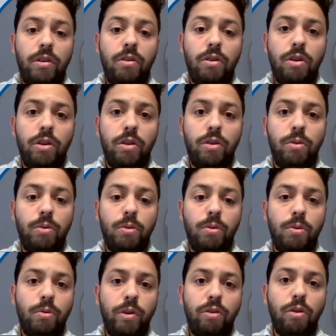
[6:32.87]
in order
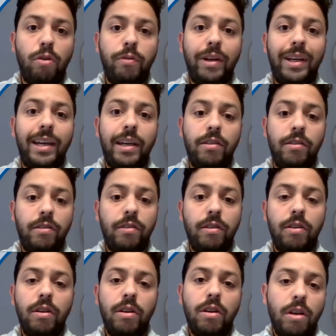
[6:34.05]
to resolve a case,
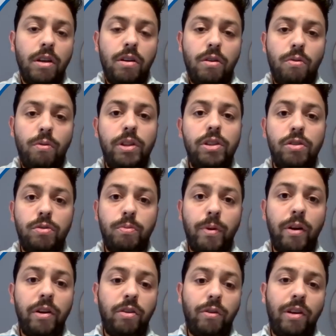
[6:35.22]
which is
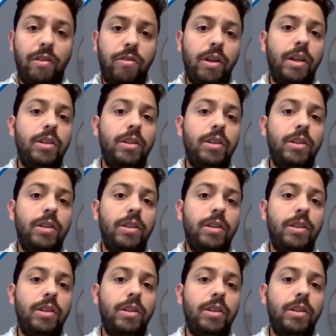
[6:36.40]
very interesting.